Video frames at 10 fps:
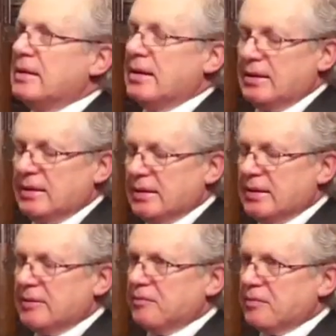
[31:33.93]

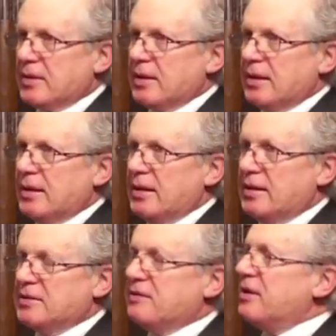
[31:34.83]
That
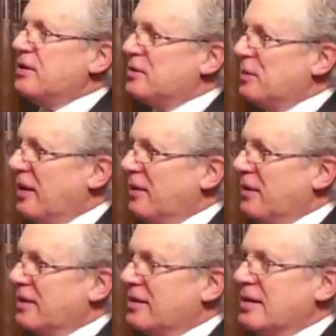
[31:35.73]
is very
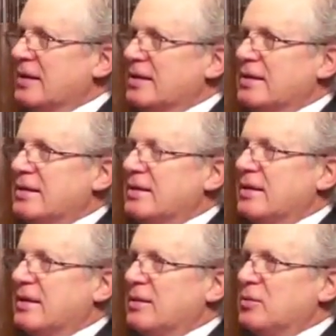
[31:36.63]
inspiring, and
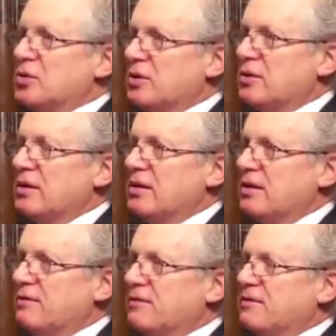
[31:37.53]
I'm sure
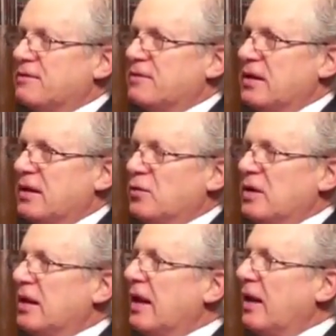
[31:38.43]
that if
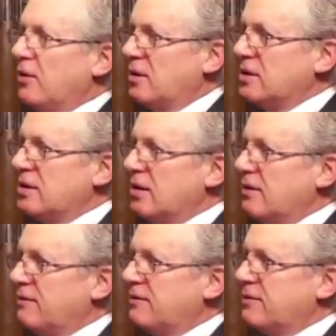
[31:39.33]
we allow
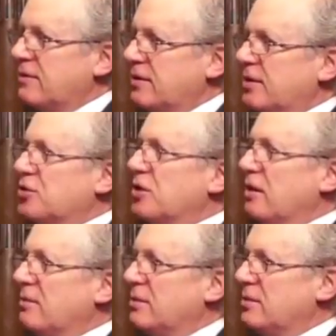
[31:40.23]
ourselves,
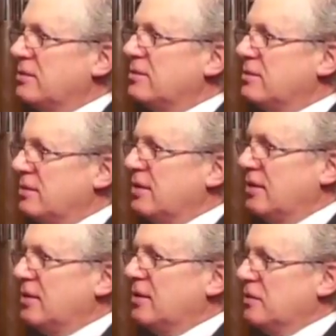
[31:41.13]
Hashem
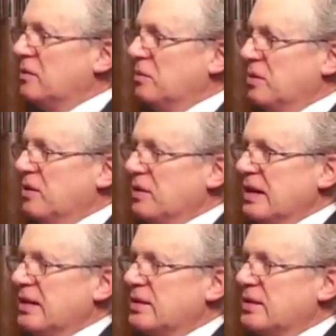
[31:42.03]
will be with